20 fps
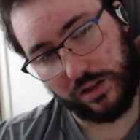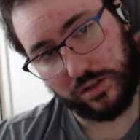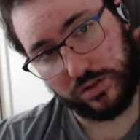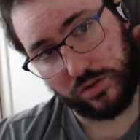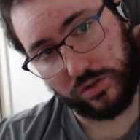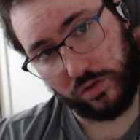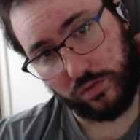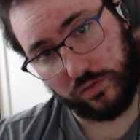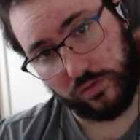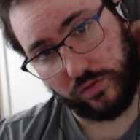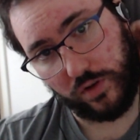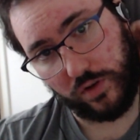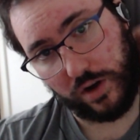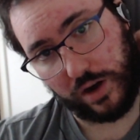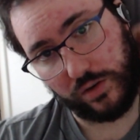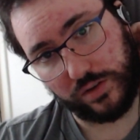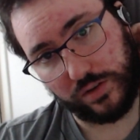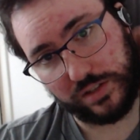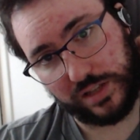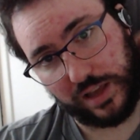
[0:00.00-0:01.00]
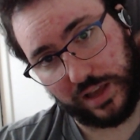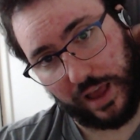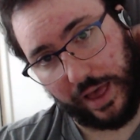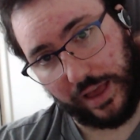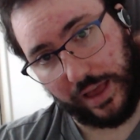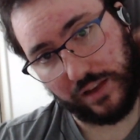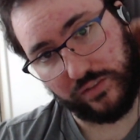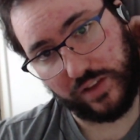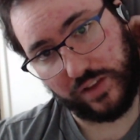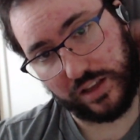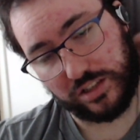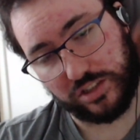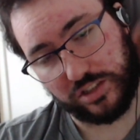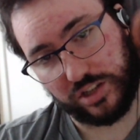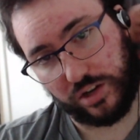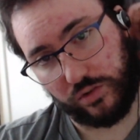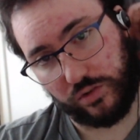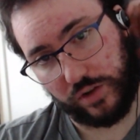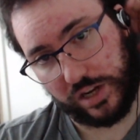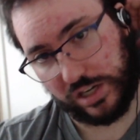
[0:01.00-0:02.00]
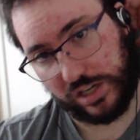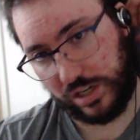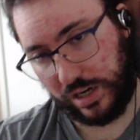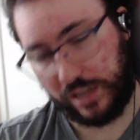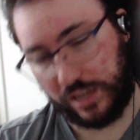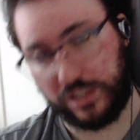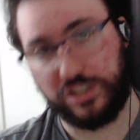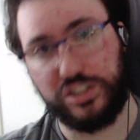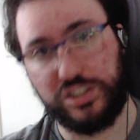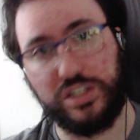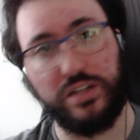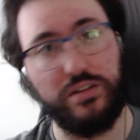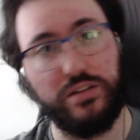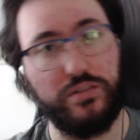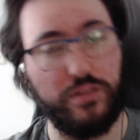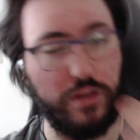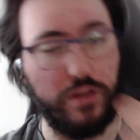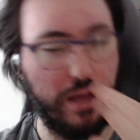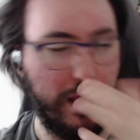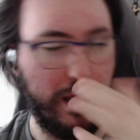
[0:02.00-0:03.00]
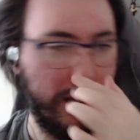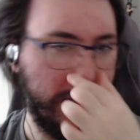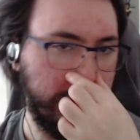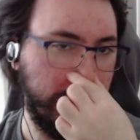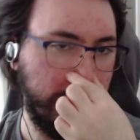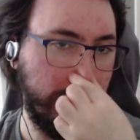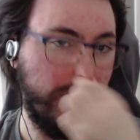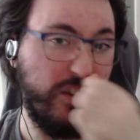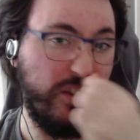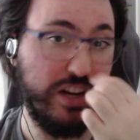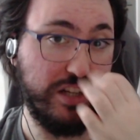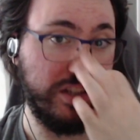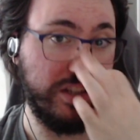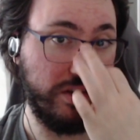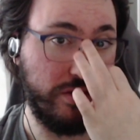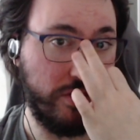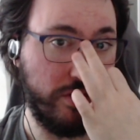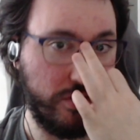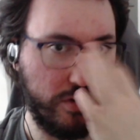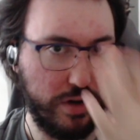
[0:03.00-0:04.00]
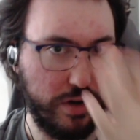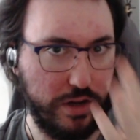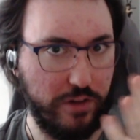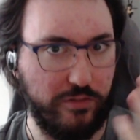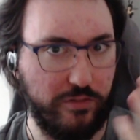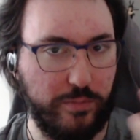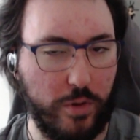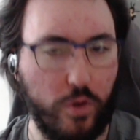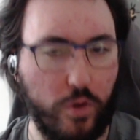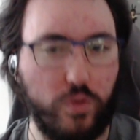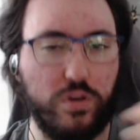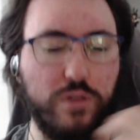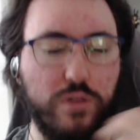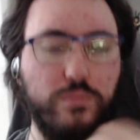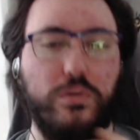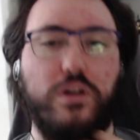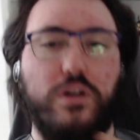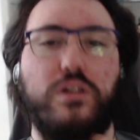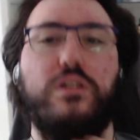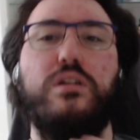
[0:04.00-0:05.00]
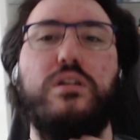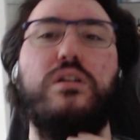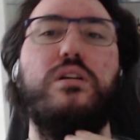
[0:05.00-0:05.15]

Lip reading: far, I would say advanced generation, like generation 3 of Pokemon.